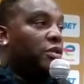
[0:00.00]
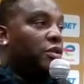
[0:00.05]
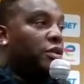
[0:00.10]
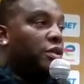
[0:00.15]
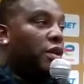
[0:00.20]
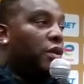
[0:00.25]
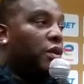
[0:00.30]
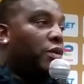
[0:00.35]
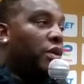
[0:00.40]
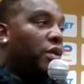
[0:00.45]

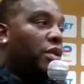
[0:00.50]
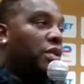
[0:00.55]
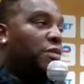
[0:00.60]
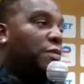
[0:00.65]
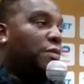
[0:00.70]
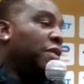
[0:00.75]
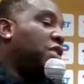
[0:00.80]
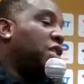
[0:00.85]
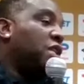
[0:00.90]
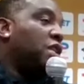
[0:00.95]
you know,
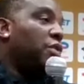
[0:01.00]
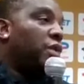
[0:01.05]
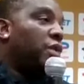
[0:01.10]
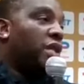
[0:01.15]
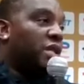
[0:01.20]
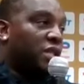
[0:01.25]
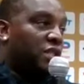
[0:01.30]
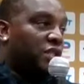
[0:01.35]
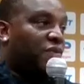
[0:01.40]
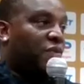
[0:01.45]
and especially
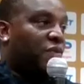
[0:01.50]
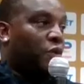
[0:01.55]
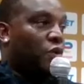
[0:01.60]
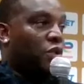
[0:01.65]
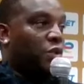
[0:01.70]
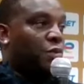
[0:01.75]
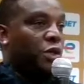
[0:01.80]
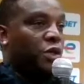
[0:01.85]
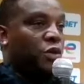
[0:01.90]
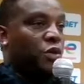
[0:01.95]
when it's
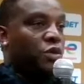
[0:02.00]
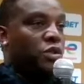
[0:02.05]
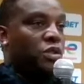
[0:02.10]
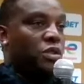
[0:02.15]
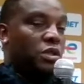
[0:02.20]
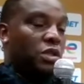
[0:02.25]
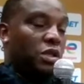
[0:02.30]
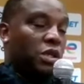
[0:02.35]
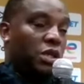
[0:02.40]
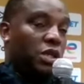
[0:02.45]
forced
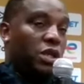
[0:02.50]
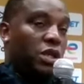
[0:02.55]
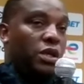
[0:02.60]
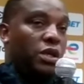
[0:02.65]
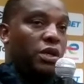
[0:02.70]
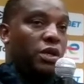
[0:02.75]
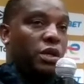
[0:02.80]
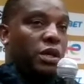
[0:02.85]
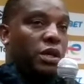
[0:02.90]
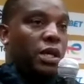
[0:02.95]
because
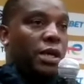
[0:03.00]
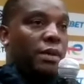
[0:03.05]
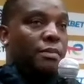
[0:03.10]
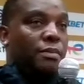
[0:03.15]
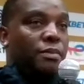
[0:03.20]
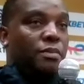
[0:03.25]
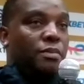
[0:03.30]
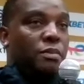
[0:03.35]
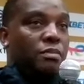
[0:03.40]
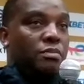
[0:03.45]

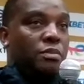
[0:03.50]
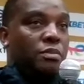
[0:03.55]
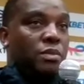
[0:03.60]
um,